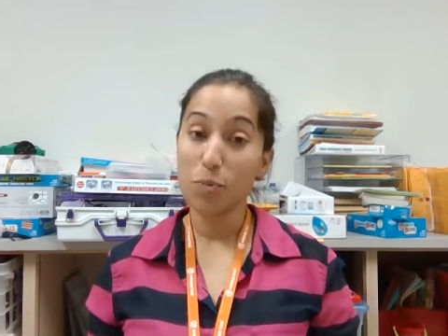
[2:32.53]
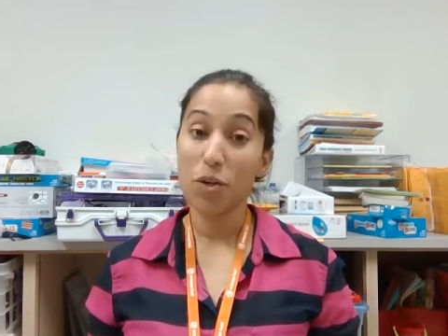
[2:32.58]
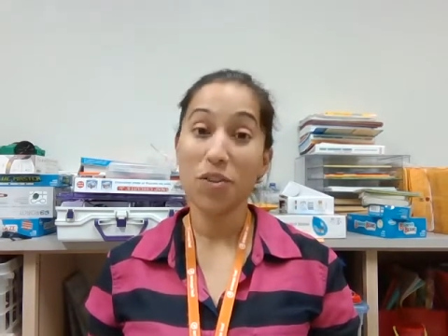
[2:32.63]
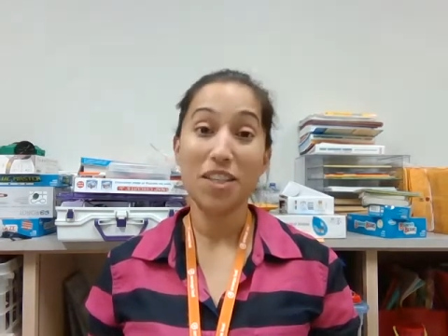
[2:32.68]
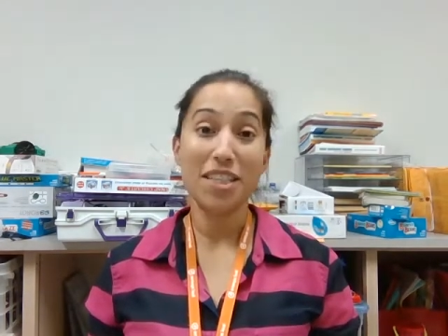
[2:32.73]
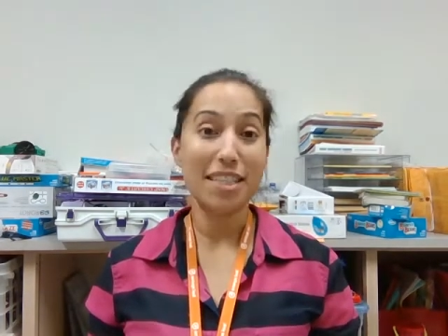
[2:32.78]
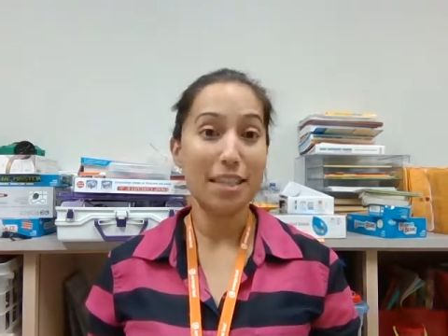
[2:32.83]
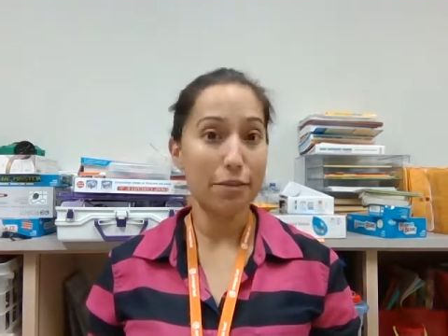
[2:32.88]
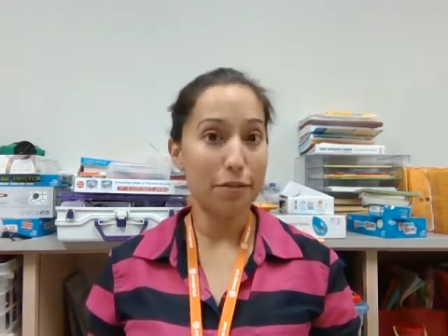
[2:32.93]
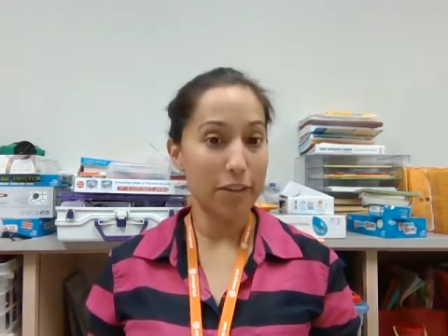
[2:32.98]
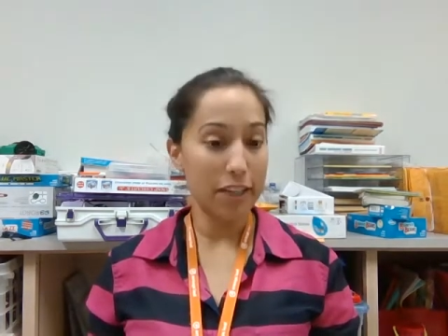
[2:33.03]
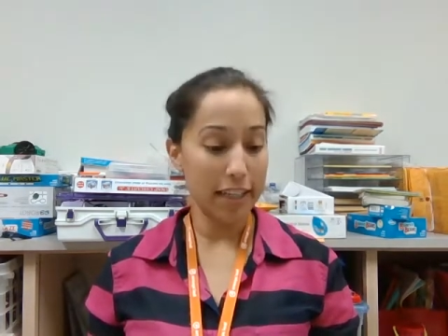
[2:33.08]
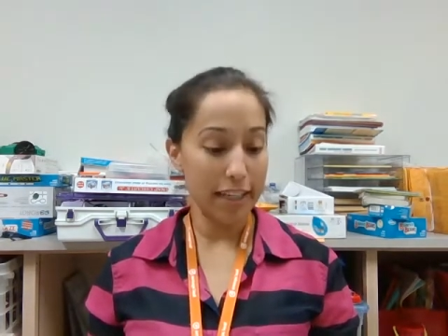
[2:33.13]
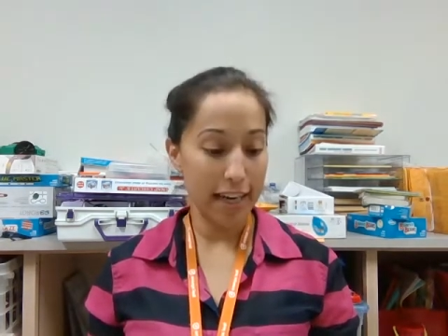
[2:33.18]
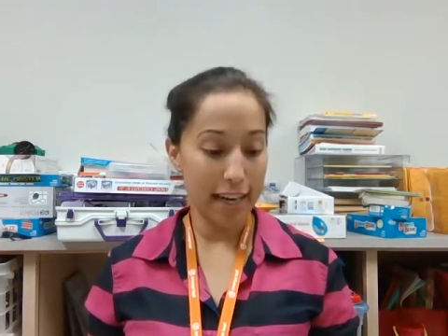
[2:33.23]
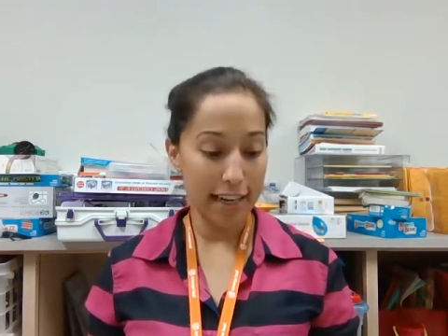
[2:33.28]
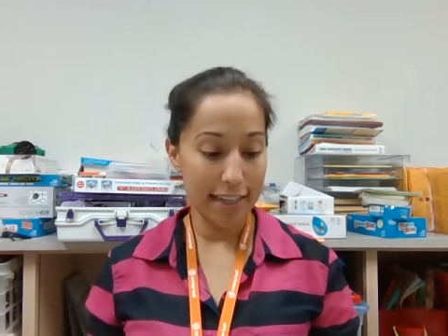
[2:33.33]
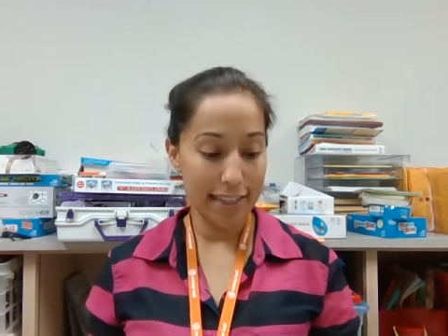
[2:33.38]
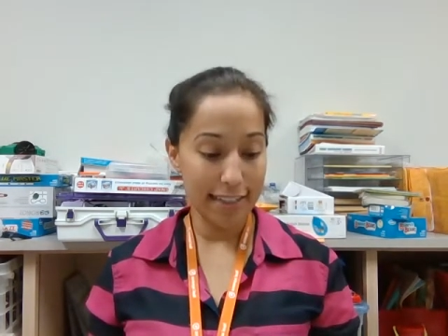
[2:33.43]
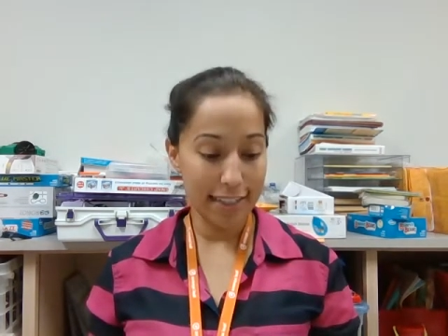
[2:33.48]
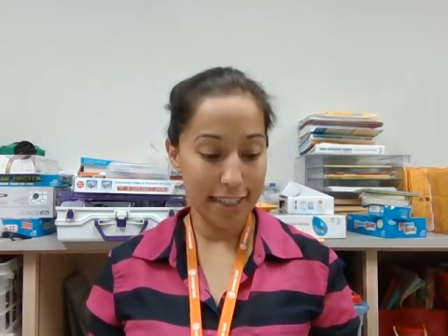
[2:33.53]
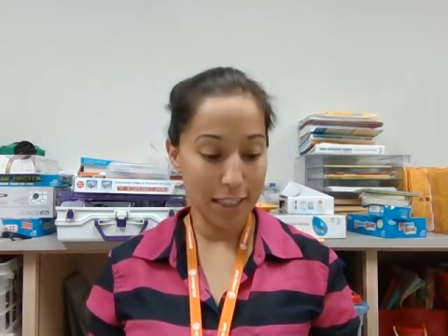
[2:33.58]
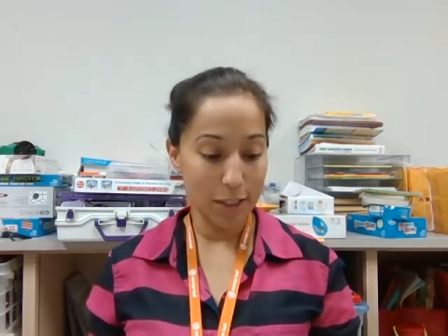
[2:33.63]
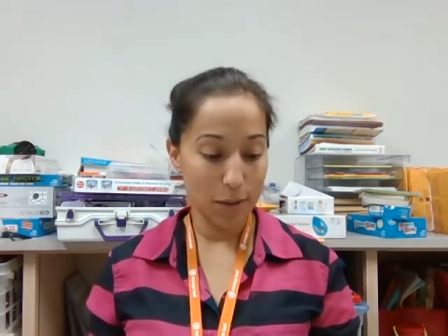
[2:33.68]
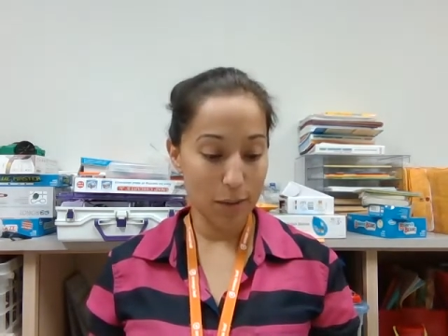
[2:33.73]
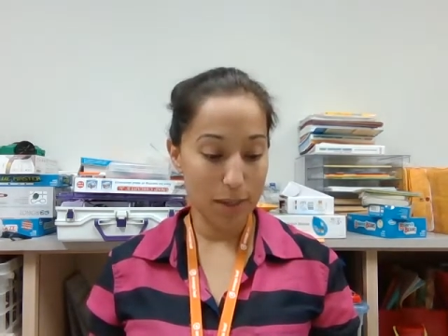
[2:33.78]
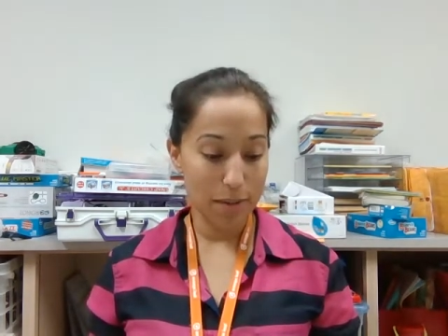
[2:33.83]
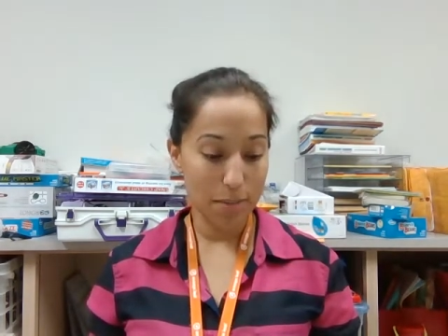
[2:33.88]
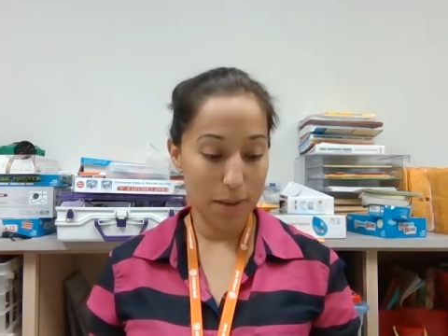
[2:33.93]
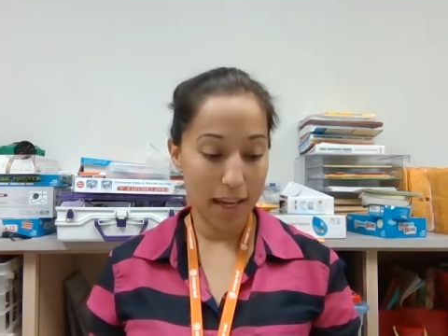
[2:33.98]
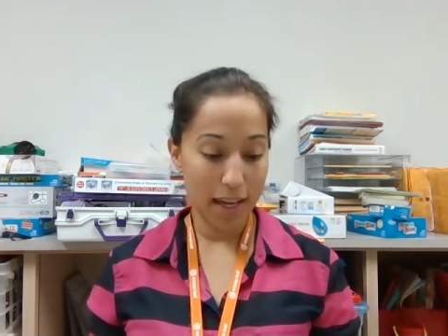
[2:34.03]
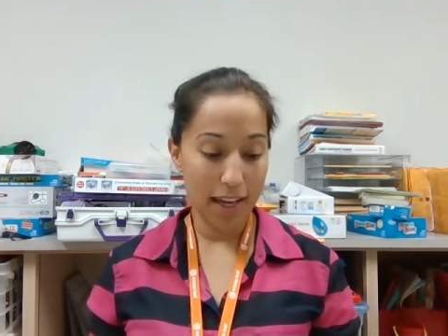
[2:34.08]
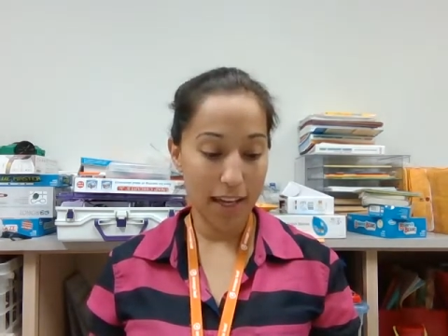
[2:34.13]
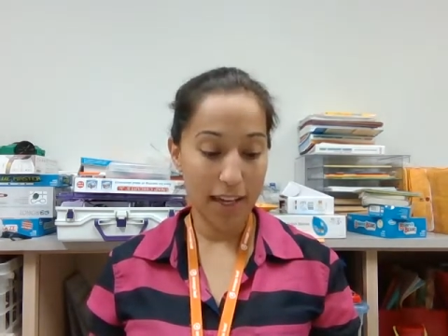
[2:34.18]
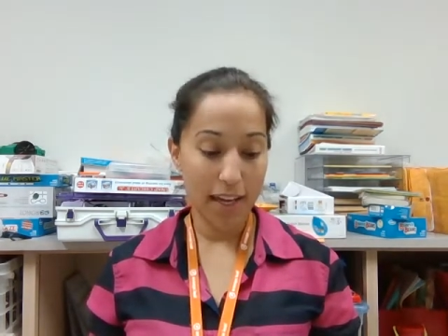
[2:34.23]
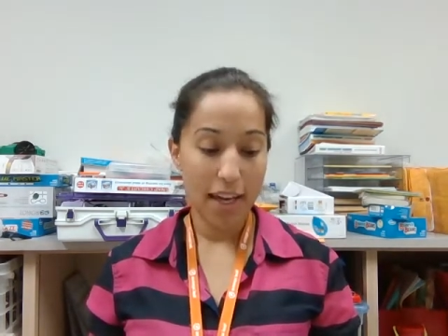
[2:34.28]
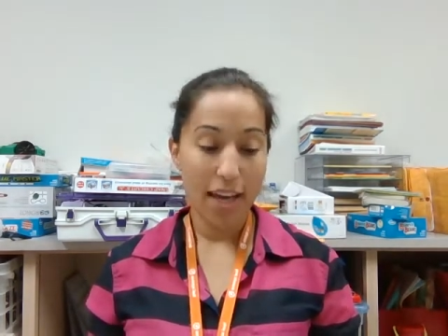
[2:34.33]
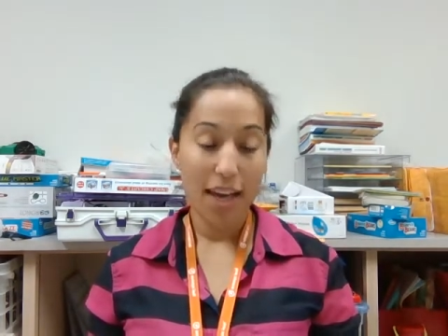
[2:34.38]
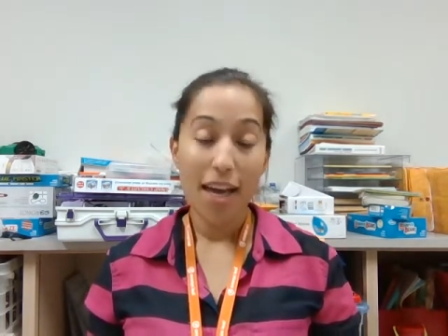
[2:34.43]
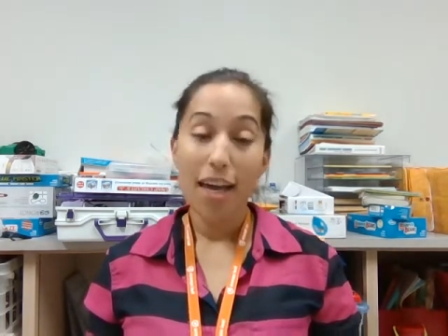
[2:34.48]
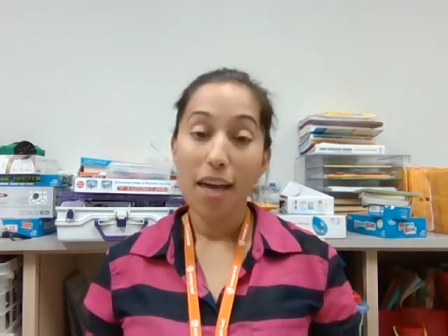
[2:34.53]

What are the different kinds that you can make?